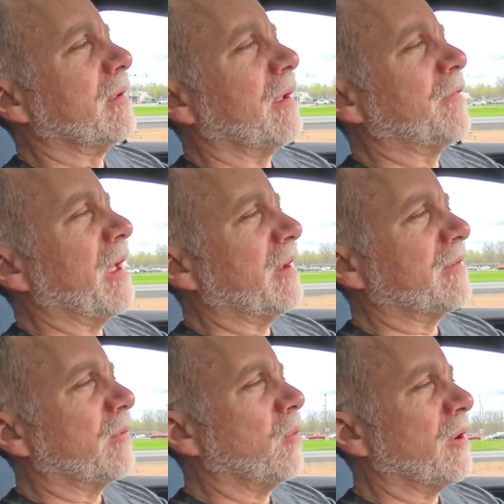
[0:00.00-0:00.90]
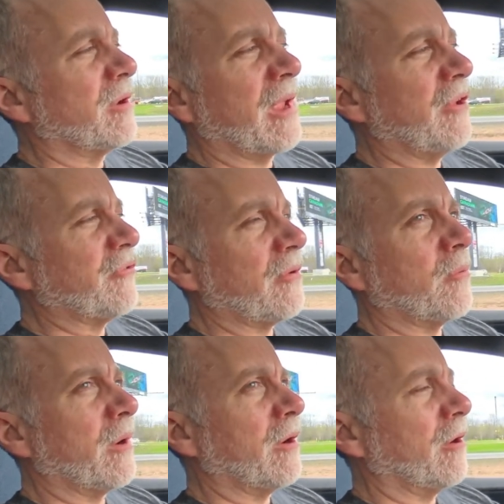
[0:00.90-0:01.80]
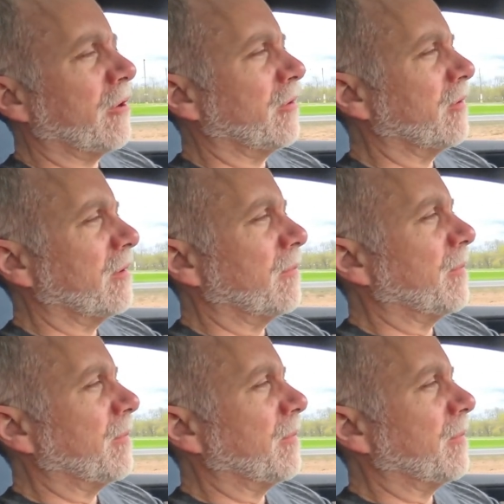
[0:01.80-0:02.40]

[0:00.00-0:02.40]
I've had one occasion where